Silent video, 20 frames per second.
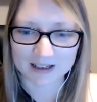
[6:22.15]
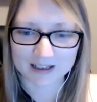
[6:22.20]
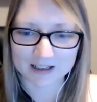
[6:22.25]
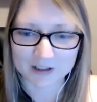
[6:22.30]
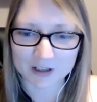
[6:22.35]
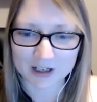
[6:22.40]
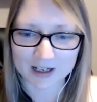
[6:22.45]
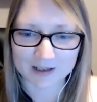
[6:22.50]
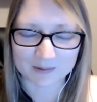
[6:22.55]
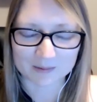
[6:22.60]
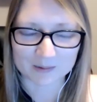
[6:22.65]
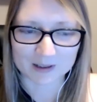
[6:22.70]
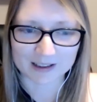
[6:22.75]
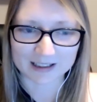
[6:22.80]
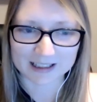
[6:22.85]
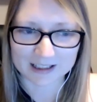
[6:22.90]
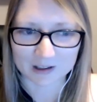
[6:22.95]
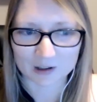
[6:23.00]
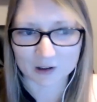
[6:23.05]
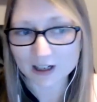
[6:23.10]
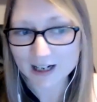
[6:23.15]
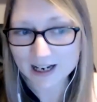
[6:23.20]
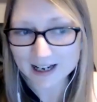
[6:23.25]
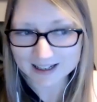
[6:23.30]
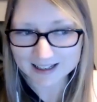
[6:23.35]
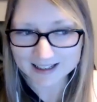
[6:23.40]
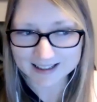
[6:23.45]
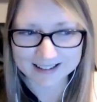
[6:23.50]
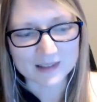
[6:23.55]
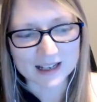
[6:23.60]
I try to really look at
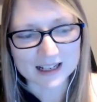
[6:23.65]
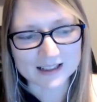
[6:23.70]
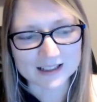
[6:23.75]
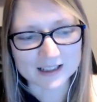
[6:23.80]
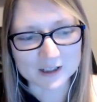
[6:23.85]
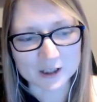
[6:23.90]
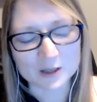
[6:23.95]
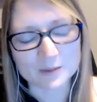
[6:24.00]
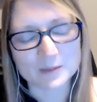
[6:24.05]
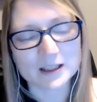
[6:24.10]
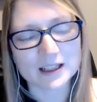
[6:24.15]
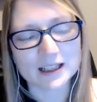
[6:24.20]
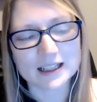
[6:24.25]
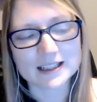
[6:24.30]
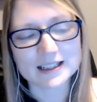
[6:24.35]
it and determine, like,